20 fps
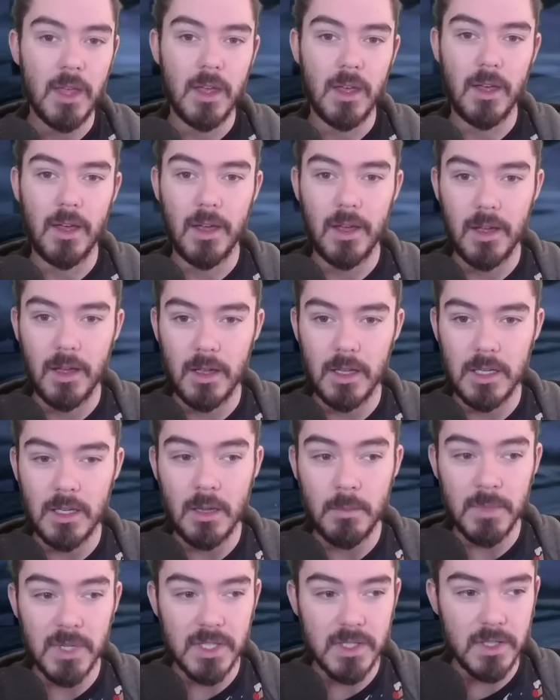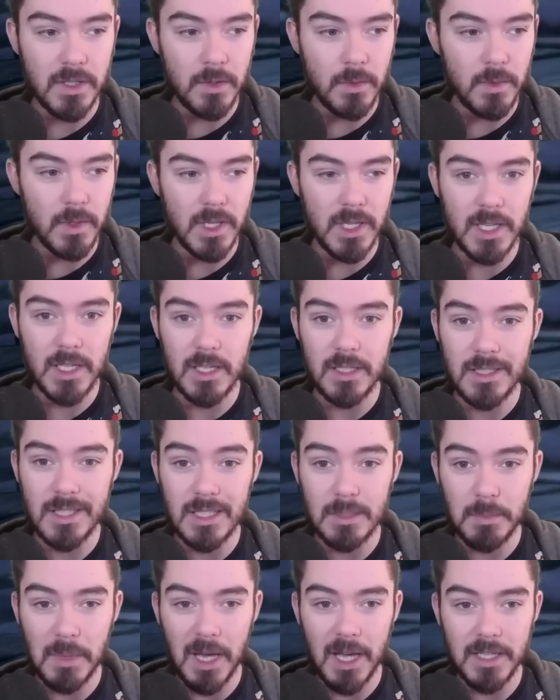Uh, number two is
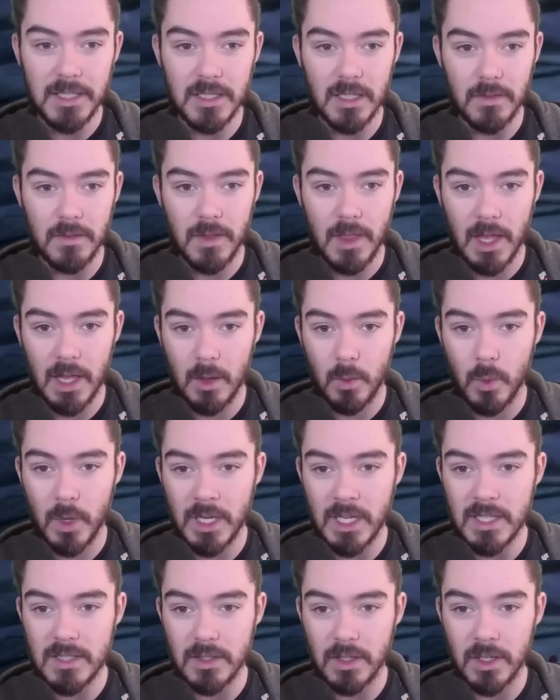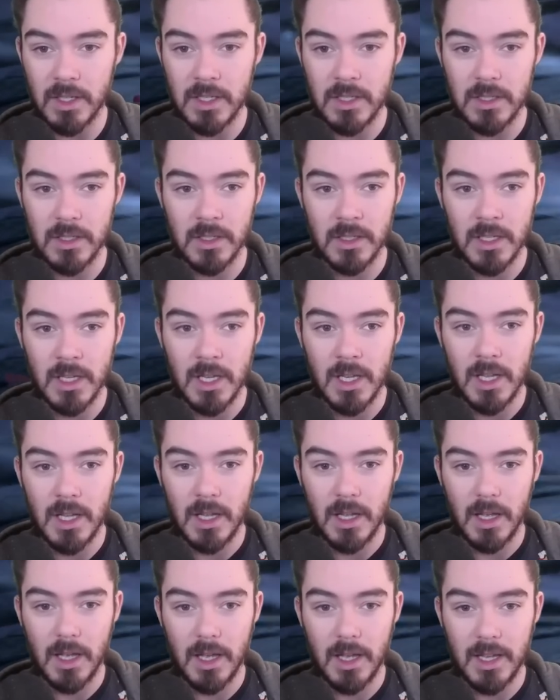his passive, that when he's under
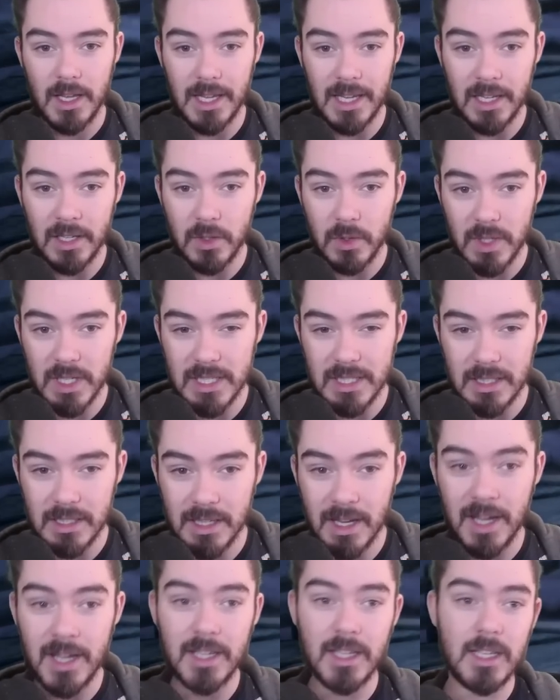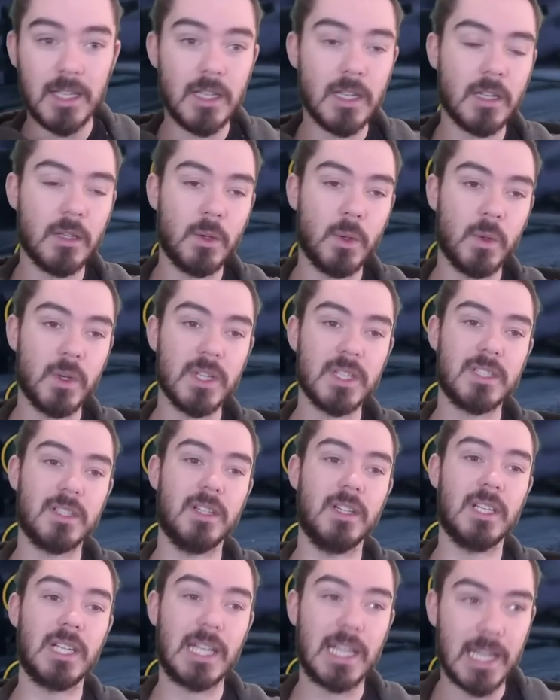uh, increased attack, he ignores
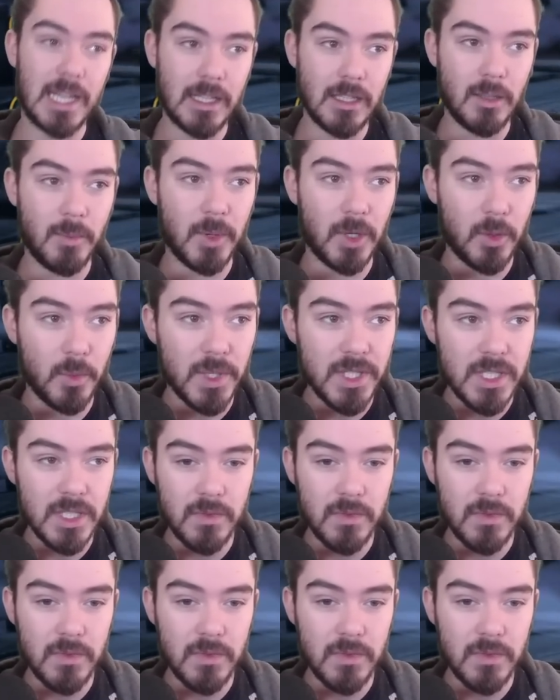unkillable, which is